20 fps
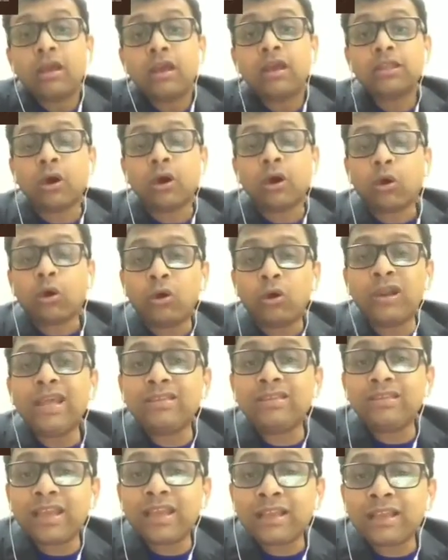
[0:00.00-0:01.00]
The only
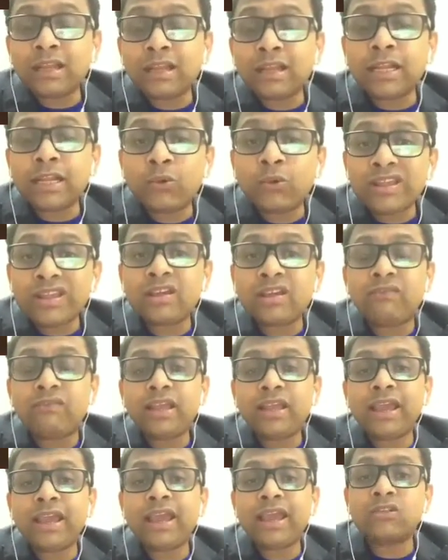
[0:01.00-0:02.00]
thing that US
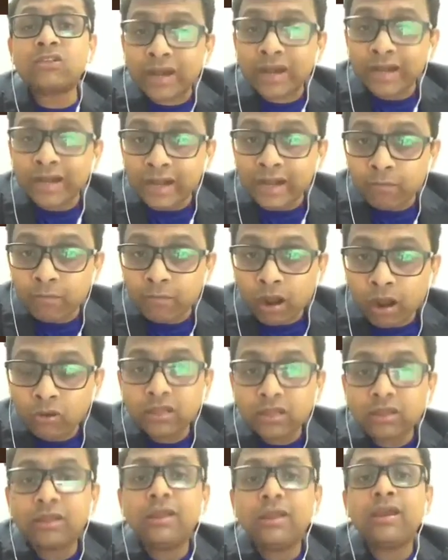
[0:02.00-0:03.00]
FDA is worried about